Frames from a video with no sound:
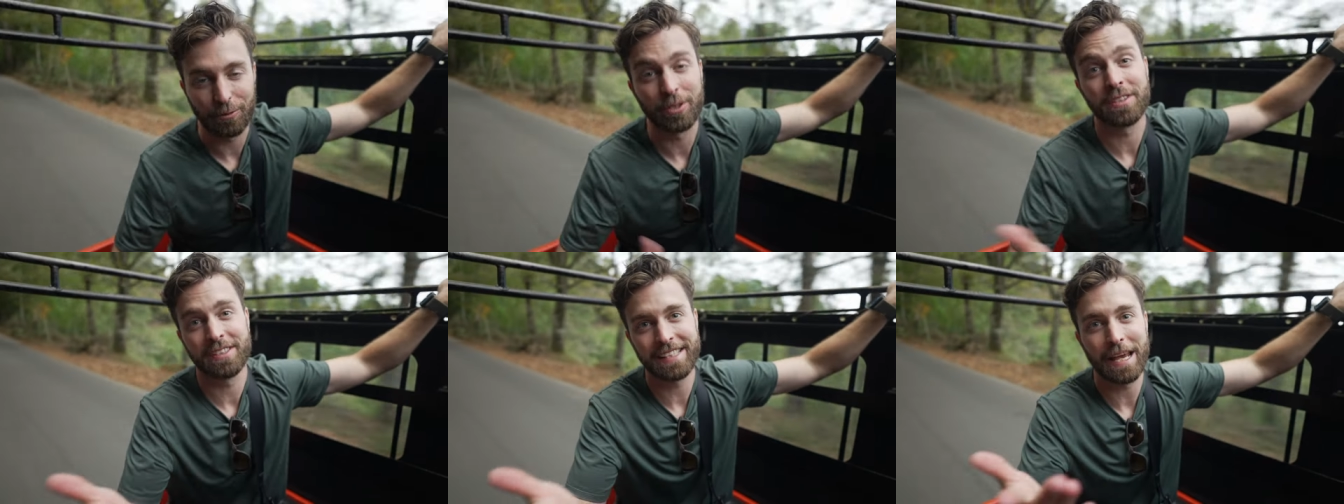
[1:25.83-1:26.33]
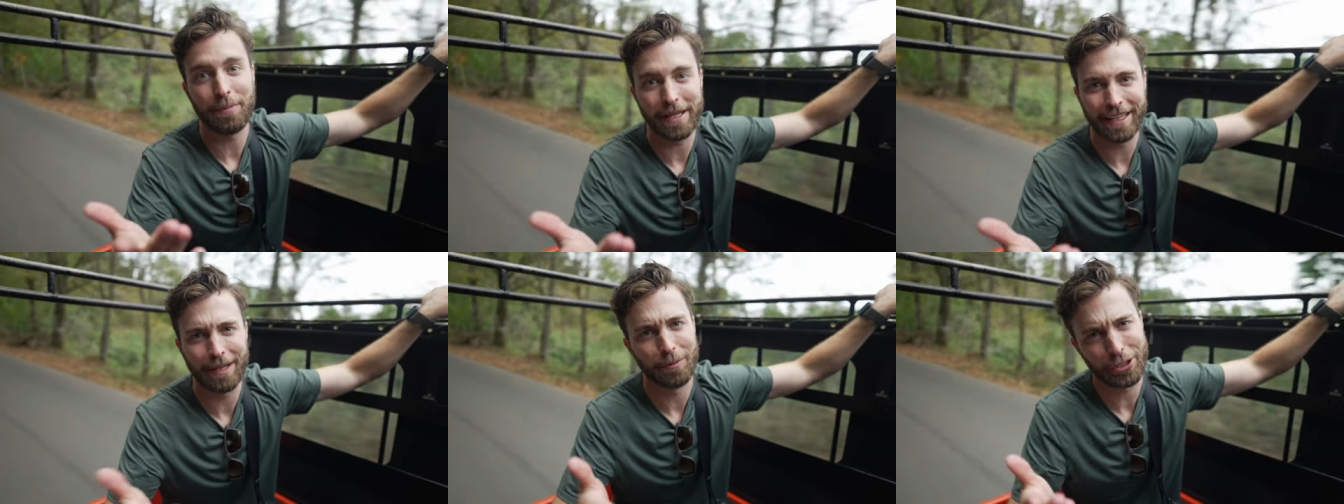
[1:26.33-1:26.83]
Well, Sammy
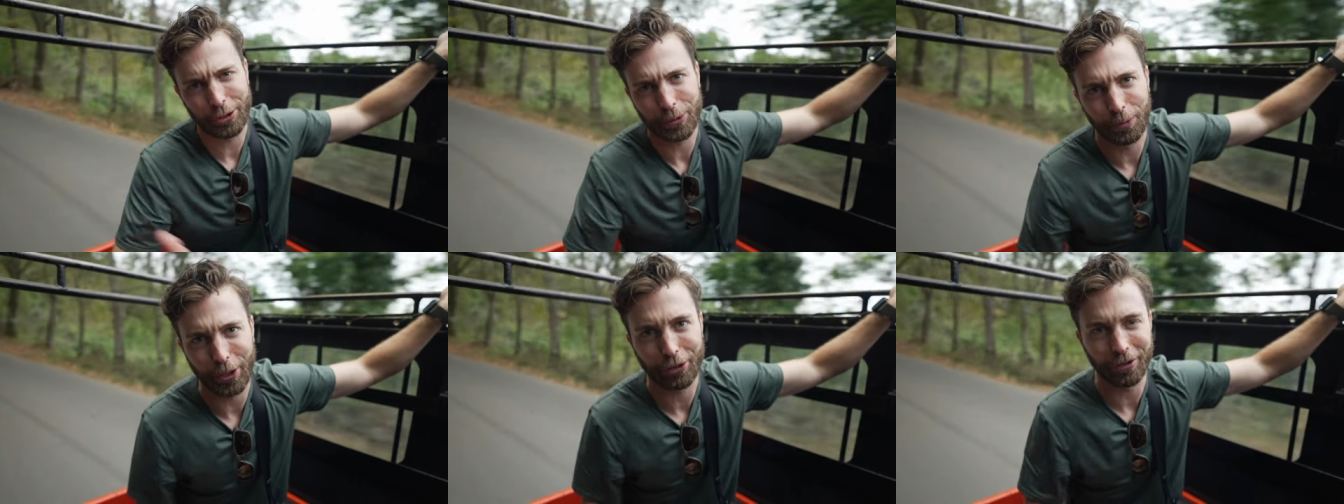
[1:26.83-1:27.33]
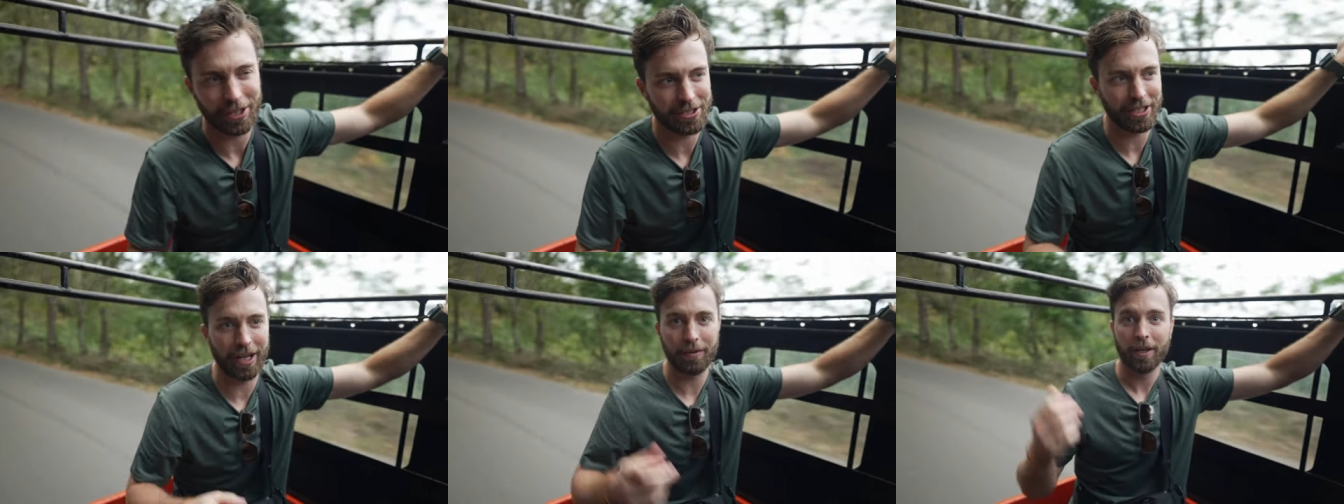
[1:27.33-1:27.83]
did, but she was pretty
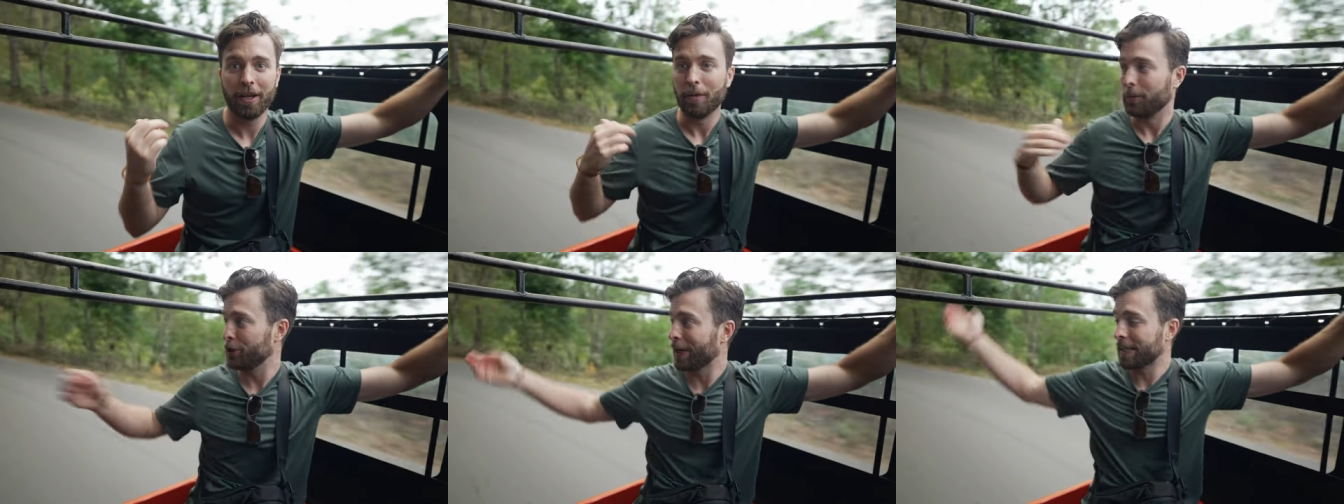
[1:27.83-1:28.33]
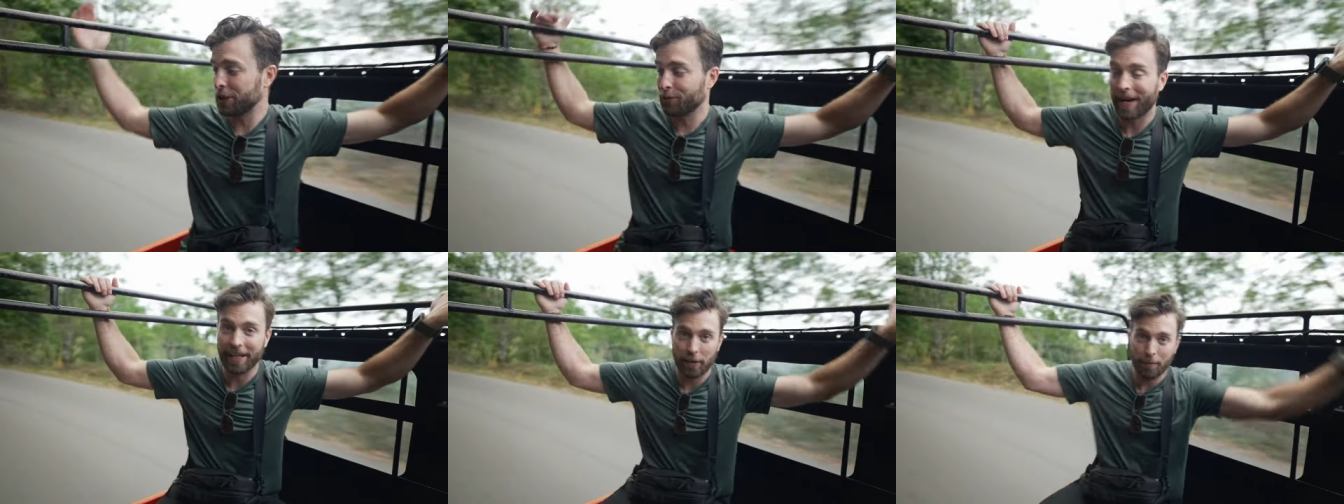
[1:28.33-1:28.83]
crunched up. But you guys should
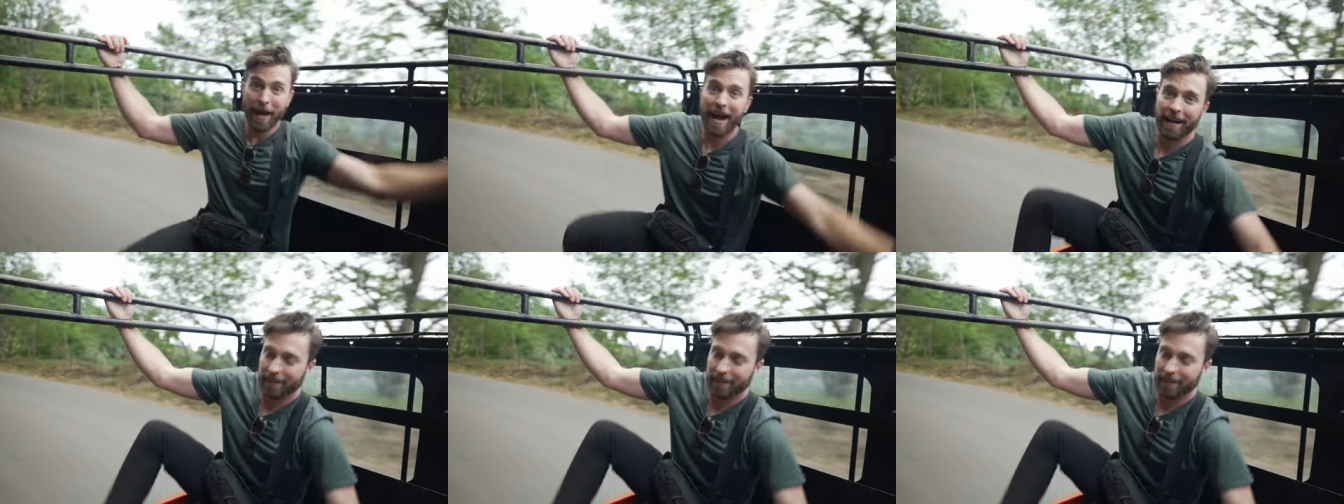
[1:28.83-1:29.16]
ride on the back.